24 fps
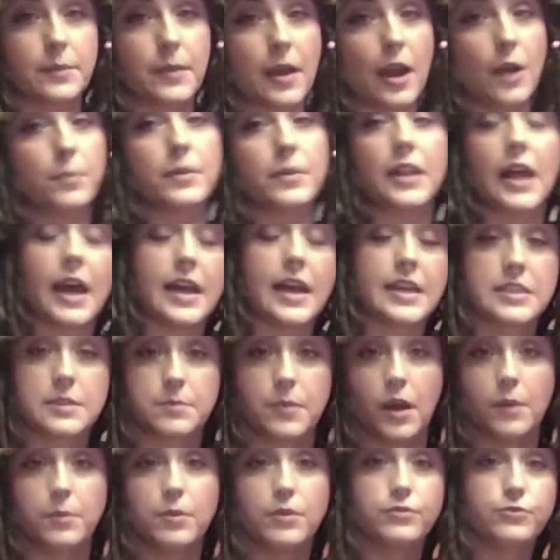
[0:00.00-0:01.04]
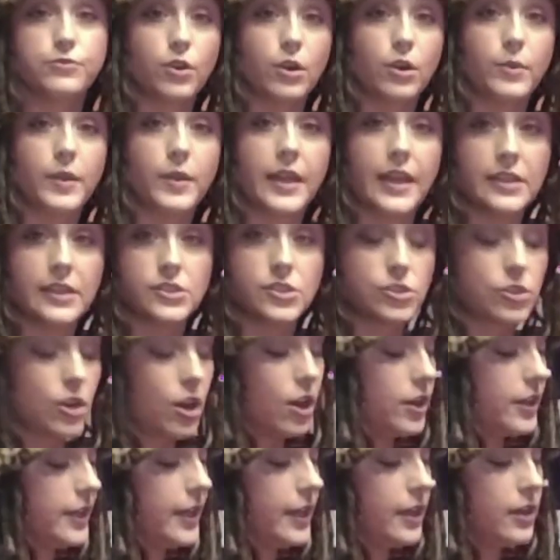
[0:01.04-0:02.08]
about plasma before we get
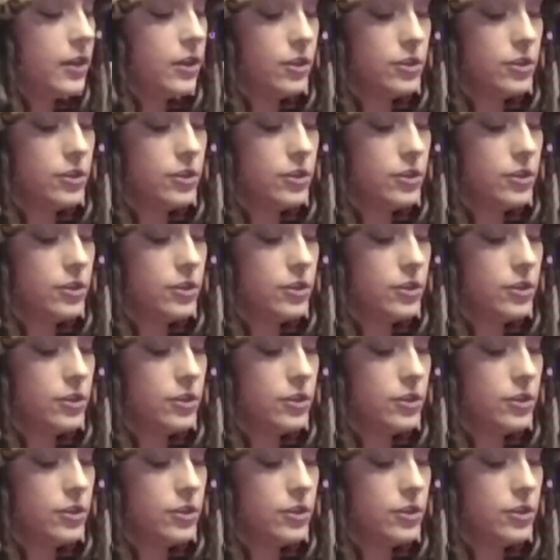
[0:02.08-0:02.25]
started,